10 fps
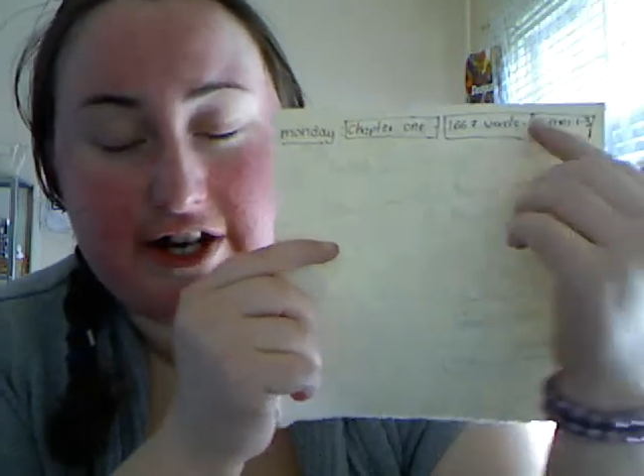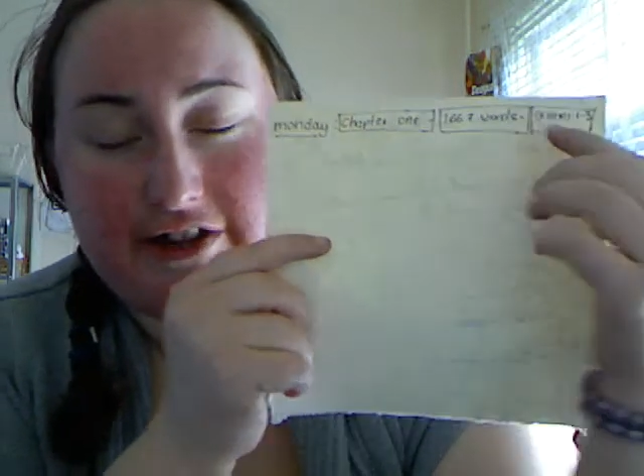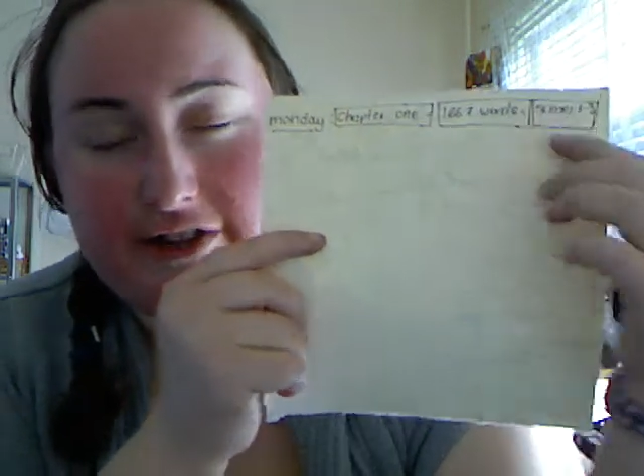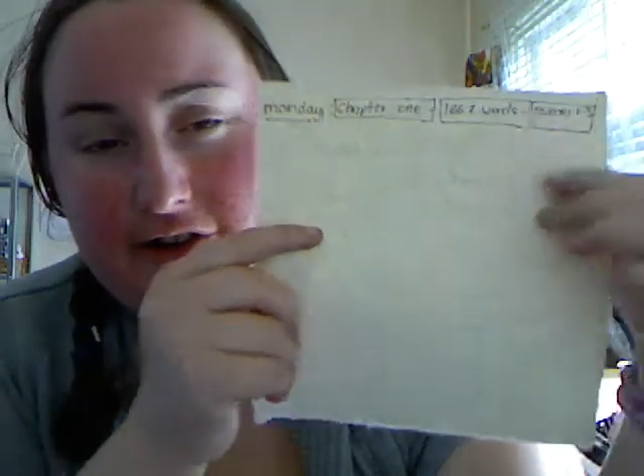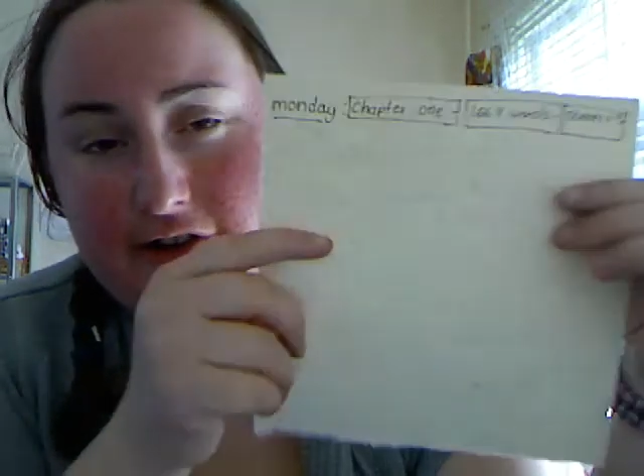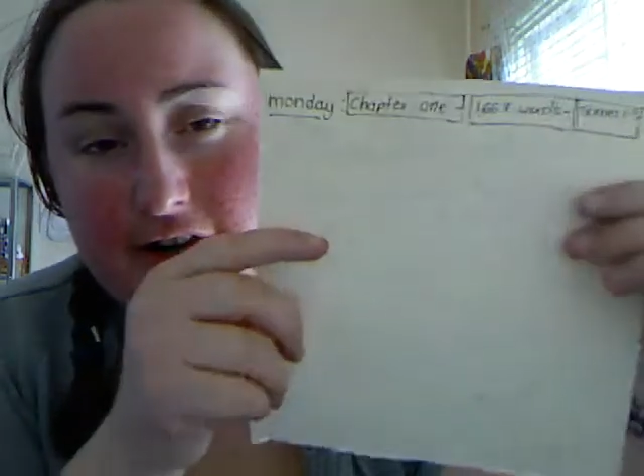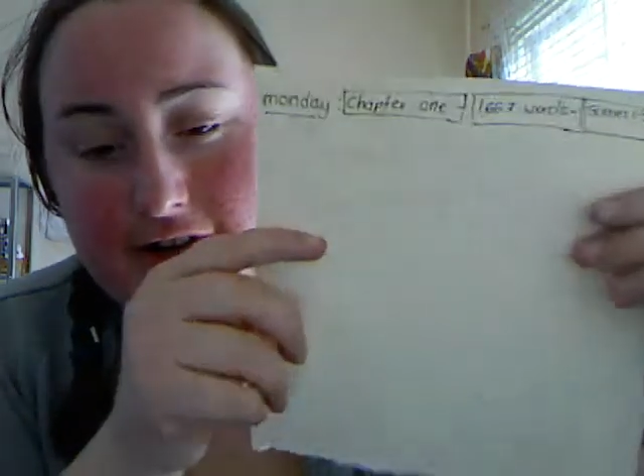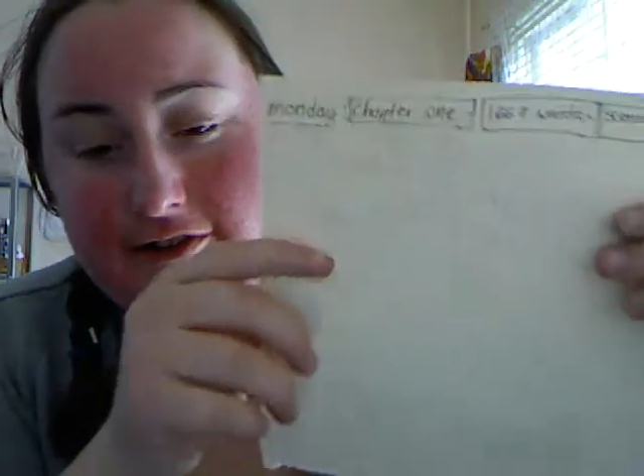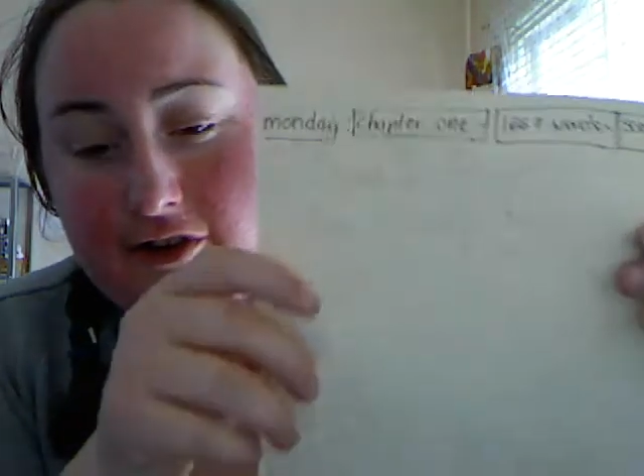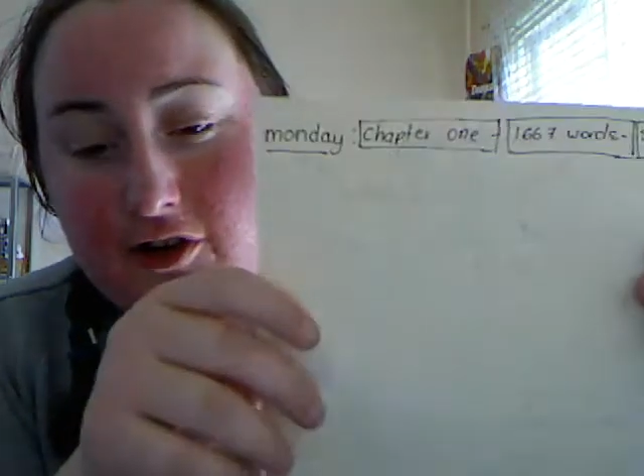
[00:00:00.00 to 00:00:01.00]
I think you
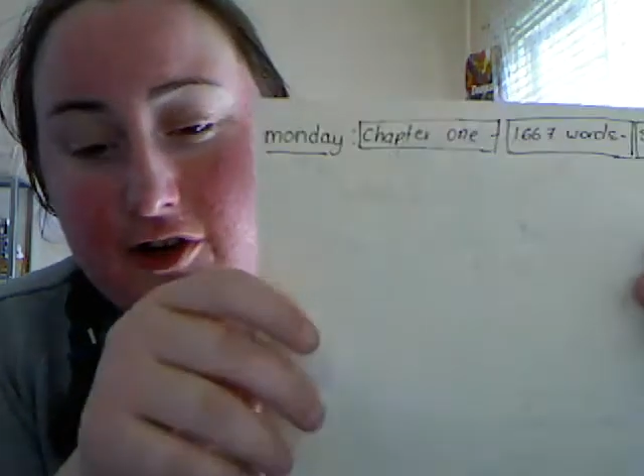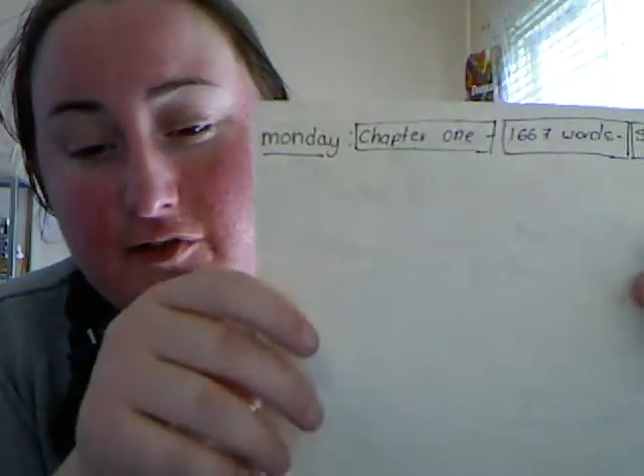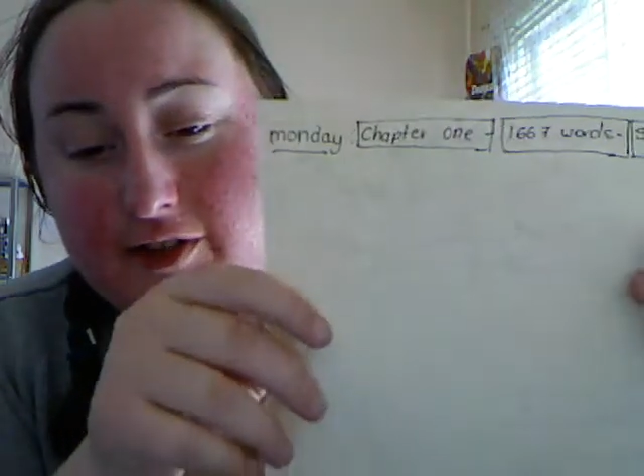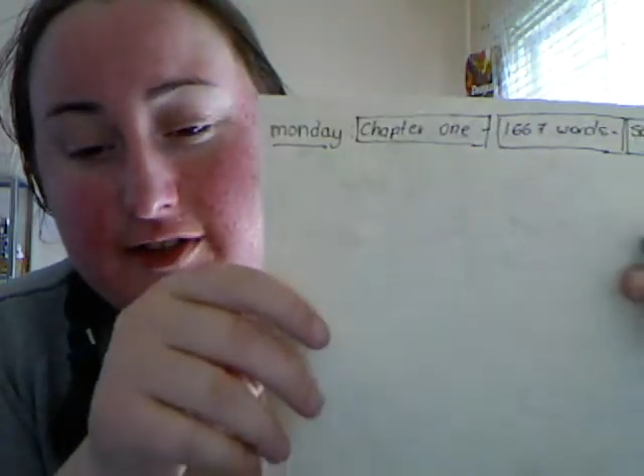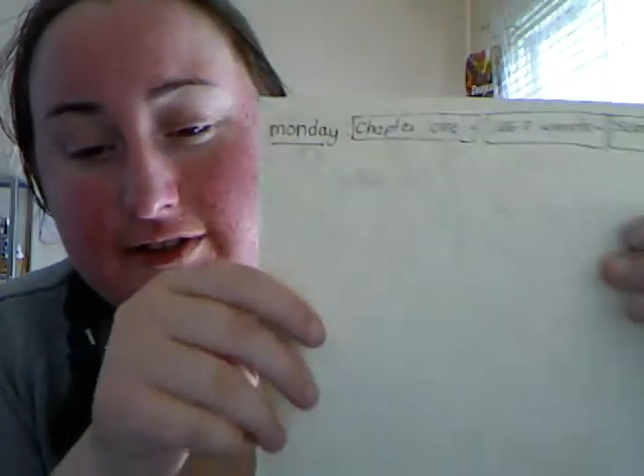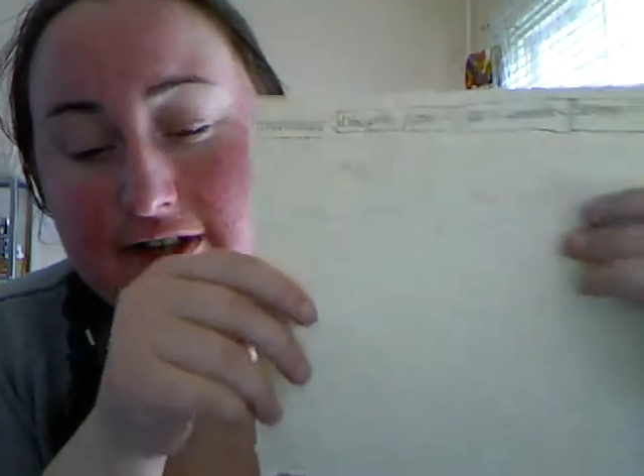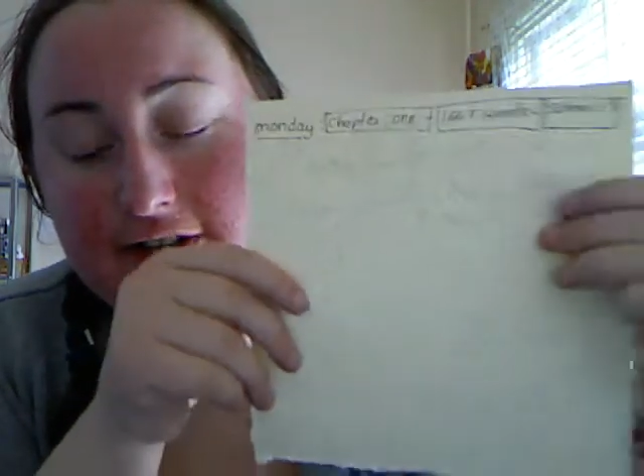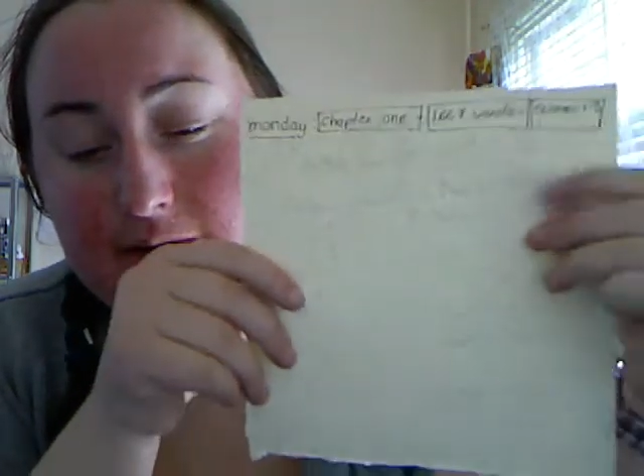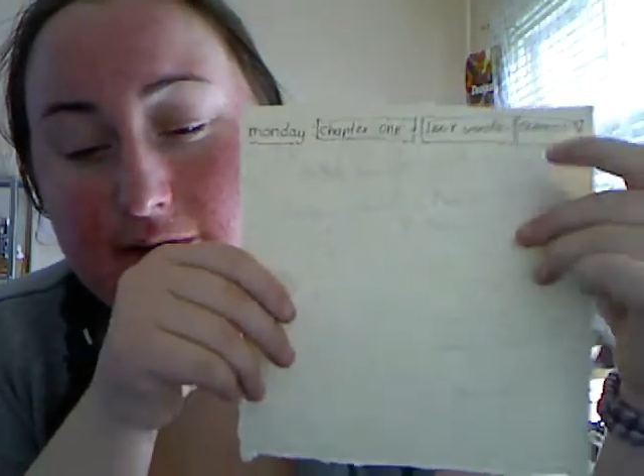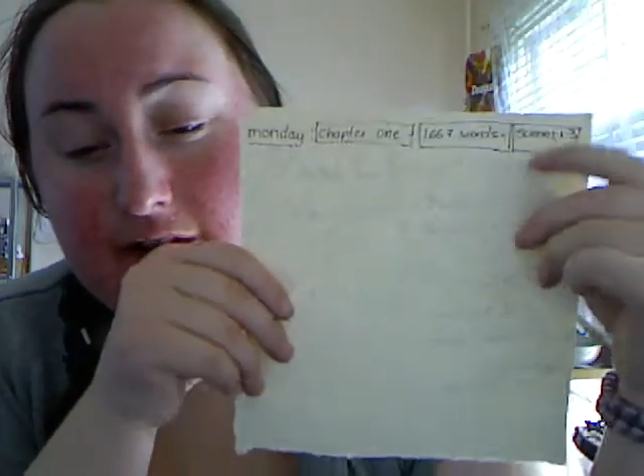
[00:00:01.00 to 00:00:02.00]
guys hopefully get the
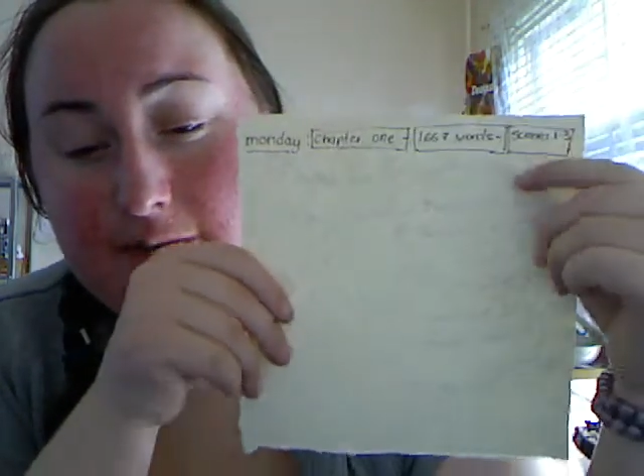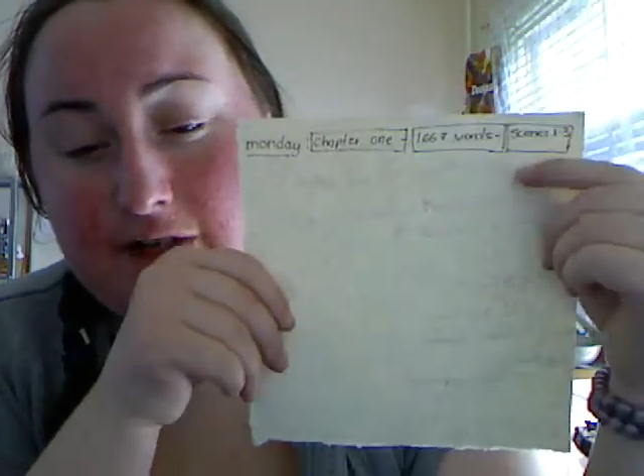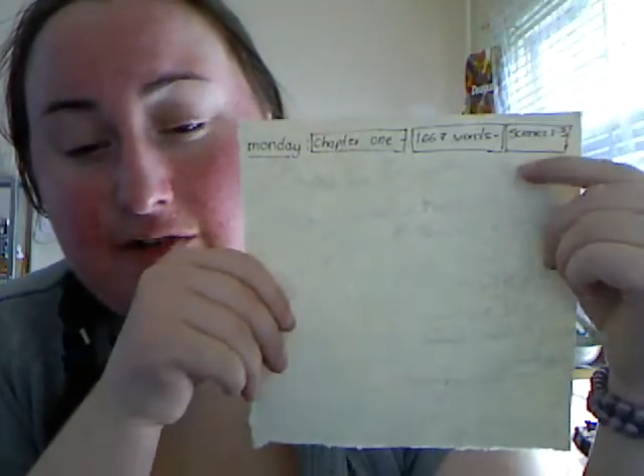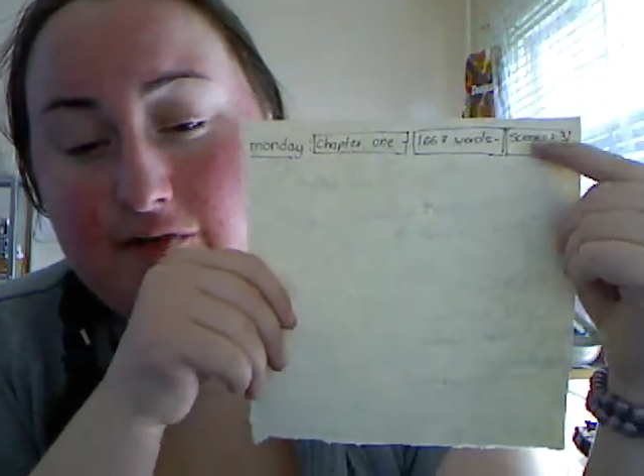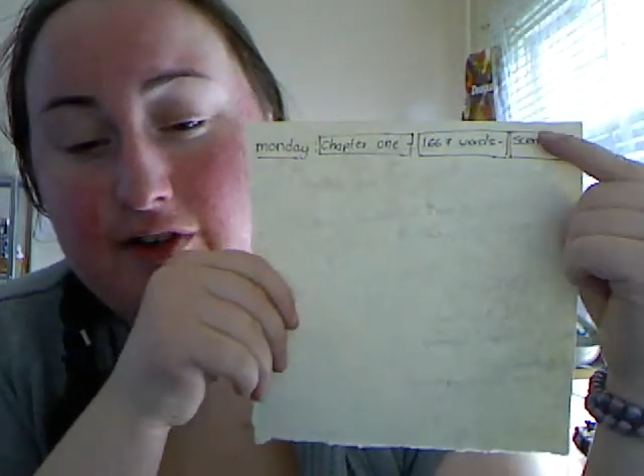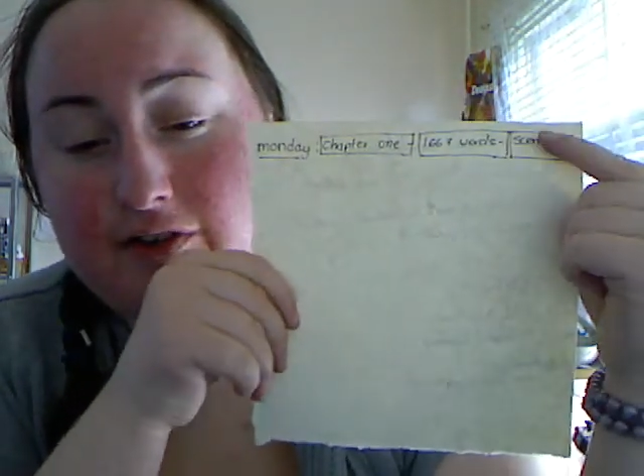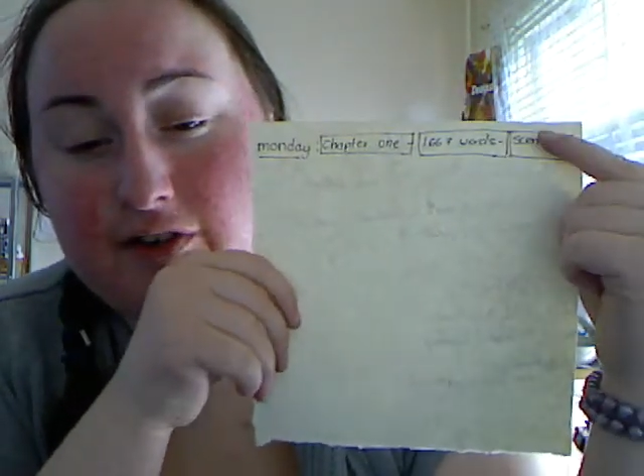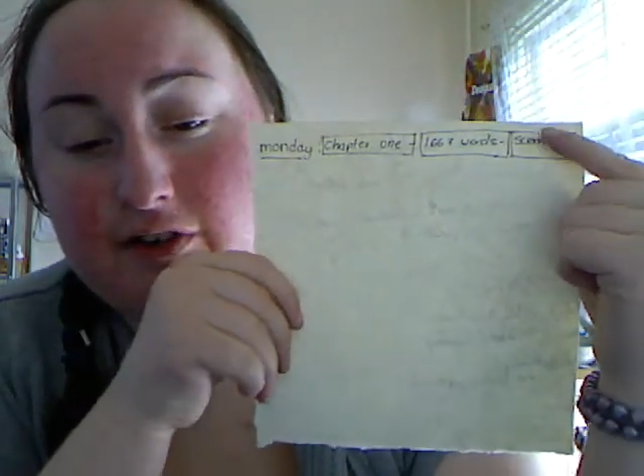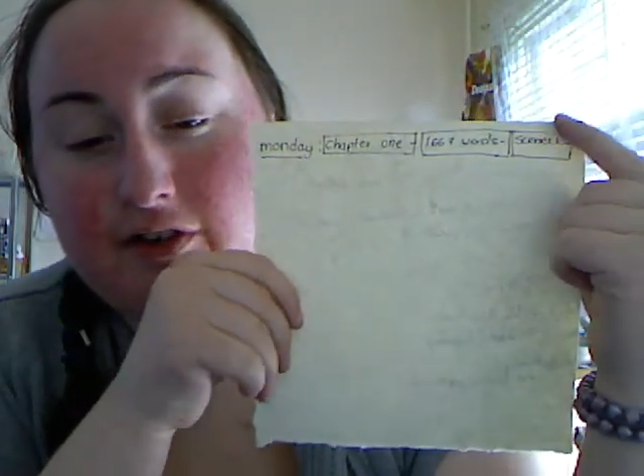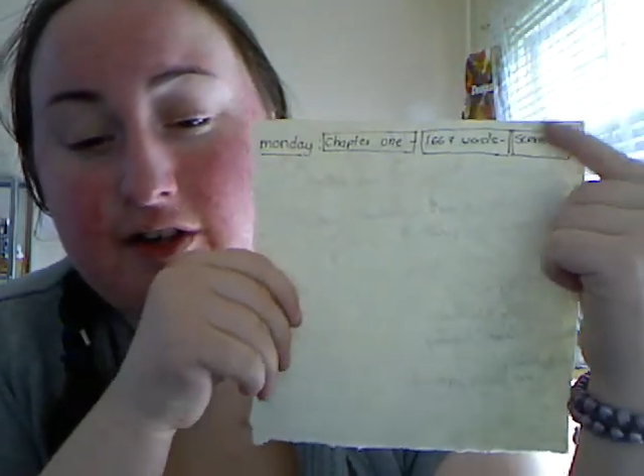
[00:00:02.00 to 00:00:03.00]
idea without me
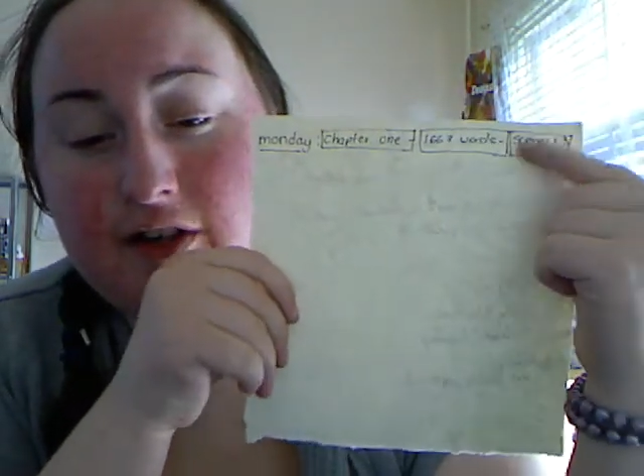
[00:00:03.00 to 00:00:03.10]
confusing you.